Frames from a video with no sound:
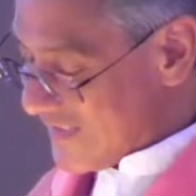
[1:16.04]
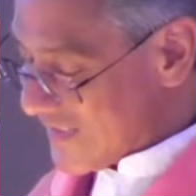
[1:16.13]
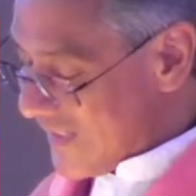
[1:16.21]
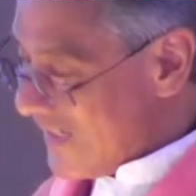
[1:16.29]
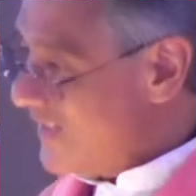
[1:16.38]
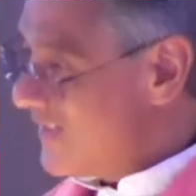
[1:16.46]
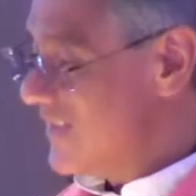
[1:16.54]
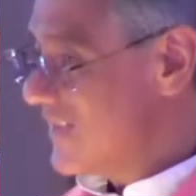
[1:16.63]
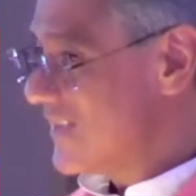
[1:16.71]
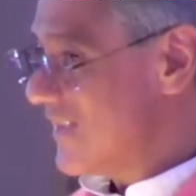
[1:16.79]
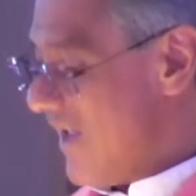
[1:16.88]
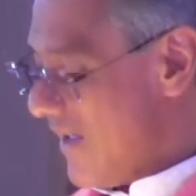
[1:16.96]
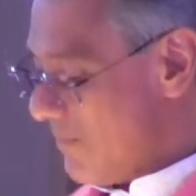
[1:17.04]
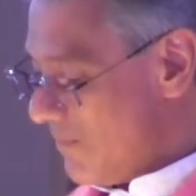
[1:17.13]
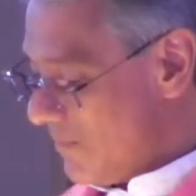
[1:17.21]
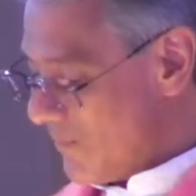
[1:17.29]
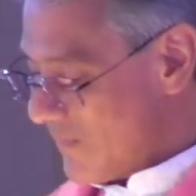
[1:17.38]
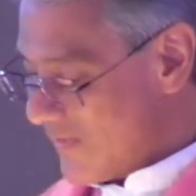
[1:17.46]
to decide to
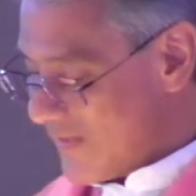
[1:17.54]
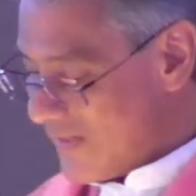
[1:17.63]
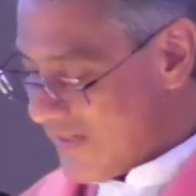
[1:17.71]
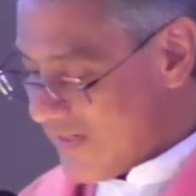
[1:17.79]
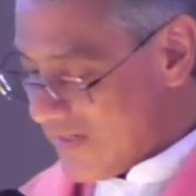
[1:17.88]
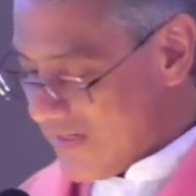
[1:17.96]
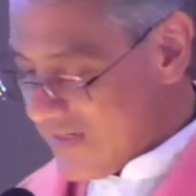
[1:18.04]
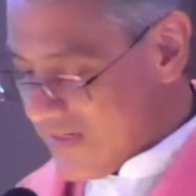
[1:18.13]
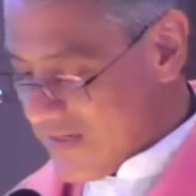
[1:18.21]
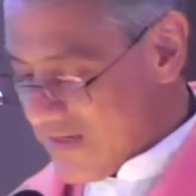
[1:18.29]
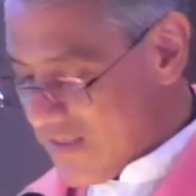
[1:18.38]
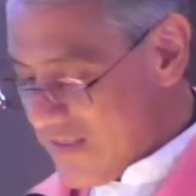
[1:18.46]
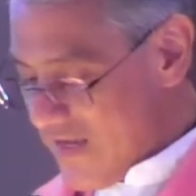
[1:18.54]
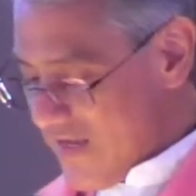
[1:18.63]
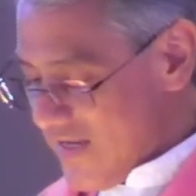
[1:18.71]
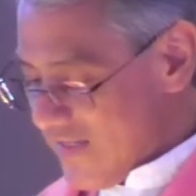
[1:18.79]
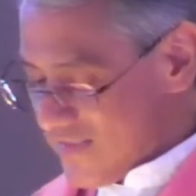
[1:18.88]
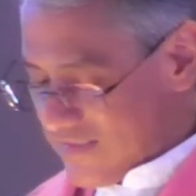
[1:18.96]
stop,
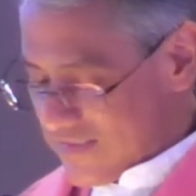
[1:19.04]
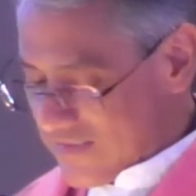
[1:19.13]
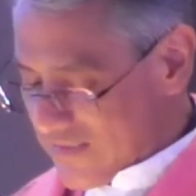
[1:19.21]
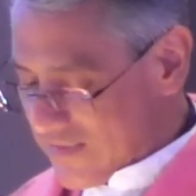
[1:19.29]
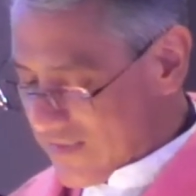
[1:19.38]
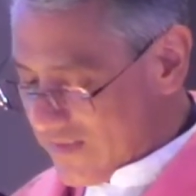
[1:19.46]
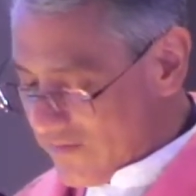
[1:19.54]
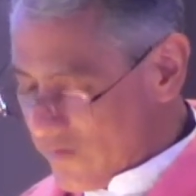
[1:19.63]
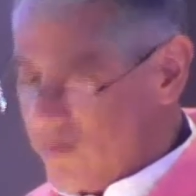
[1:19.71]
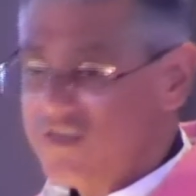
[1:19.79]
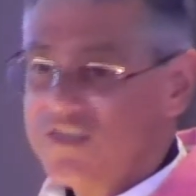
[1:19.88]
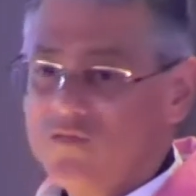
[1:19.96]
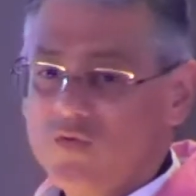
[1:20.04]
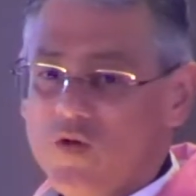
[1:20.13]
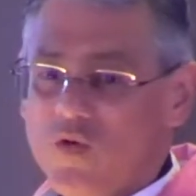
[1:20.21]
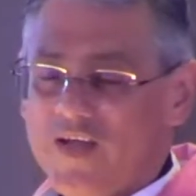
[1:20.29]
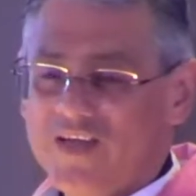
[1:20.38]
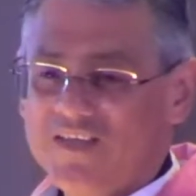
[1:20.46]
that conversion
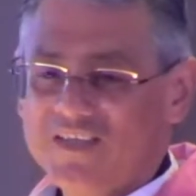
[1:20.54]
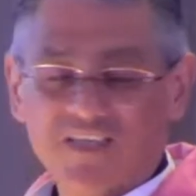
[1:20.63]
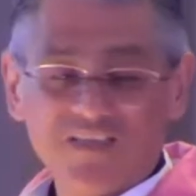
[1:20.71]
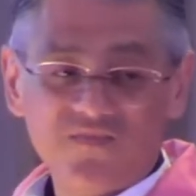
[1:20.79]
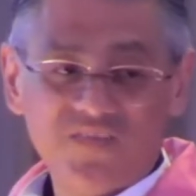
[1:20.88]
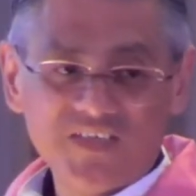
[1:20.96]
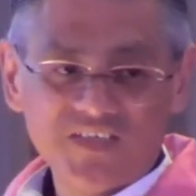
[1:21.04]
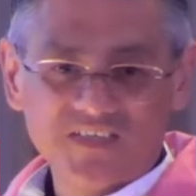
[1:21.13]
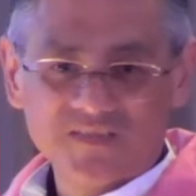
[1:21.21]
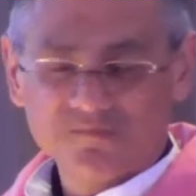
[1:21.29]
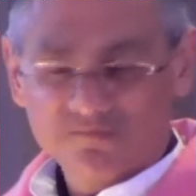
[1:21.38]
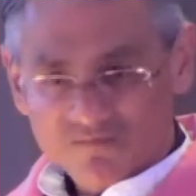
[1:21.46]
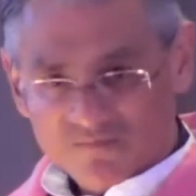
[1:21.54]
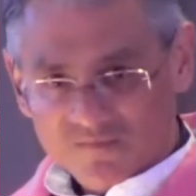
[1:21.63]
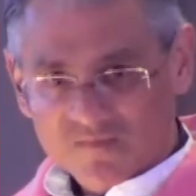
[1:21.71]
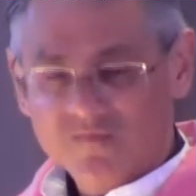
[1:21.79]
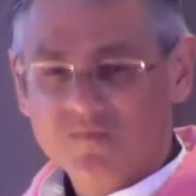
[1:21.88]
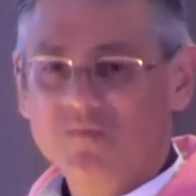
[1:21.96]
requires confession.
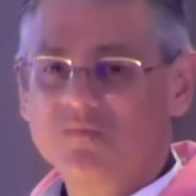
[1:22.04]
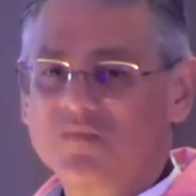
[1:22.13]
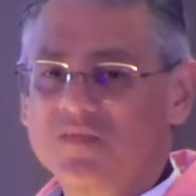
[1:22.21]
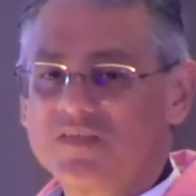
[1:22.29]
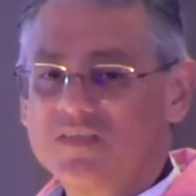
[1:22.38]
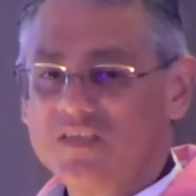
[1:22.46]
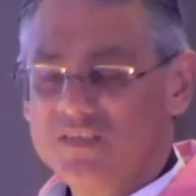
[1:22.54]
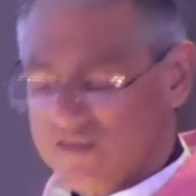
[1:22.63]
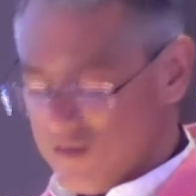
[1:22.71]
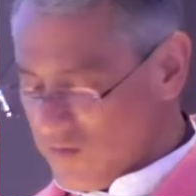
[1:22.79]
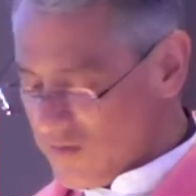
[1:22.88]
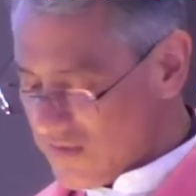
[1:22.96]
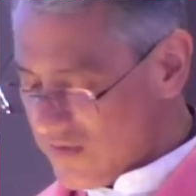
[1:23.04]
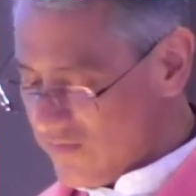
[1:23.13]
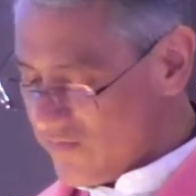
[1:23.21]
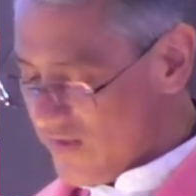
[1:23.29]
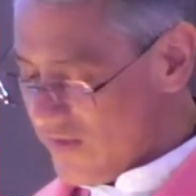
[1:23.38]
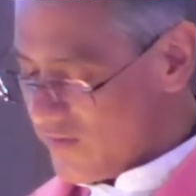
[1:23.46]
The son goes to
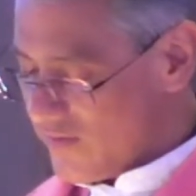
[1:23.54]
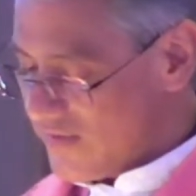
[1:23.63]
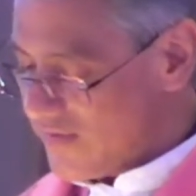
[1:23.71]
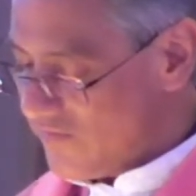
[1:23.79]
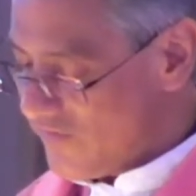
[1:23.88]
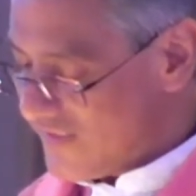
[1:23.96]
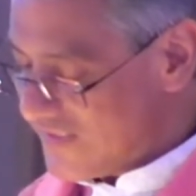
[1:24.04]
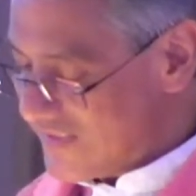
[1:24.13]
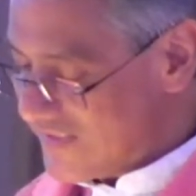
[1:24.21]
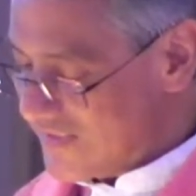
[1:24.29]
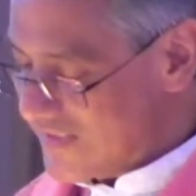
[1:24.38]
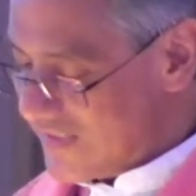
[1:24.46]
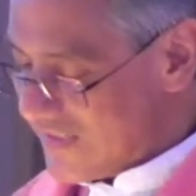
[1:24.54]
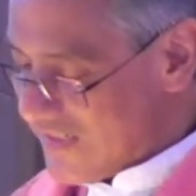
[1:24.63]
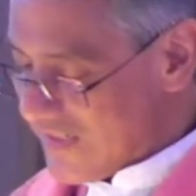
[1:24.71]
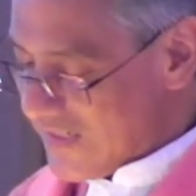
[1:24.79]
the father and confesses.